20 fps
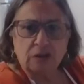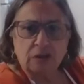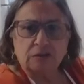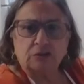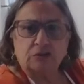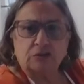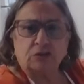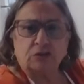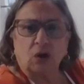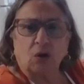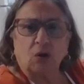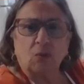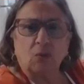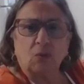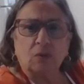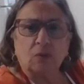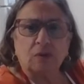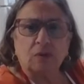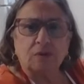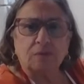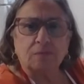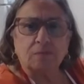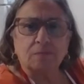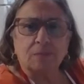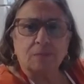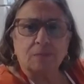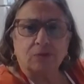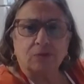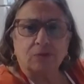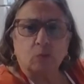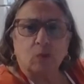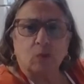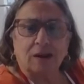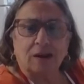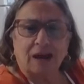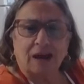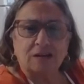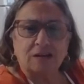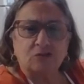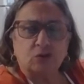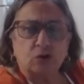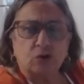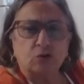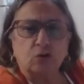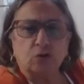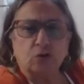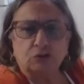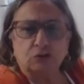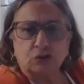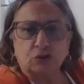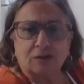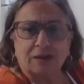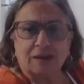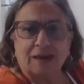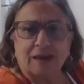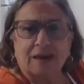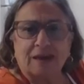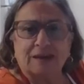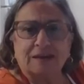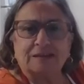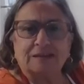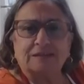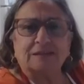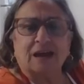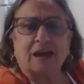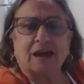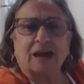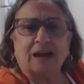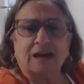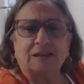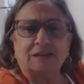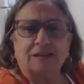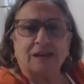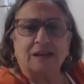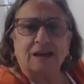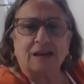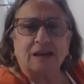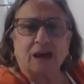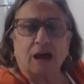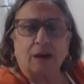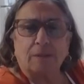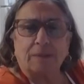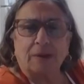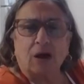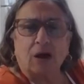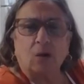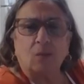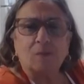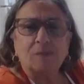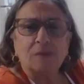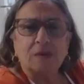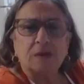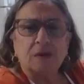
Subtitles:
So what I do usually is I take about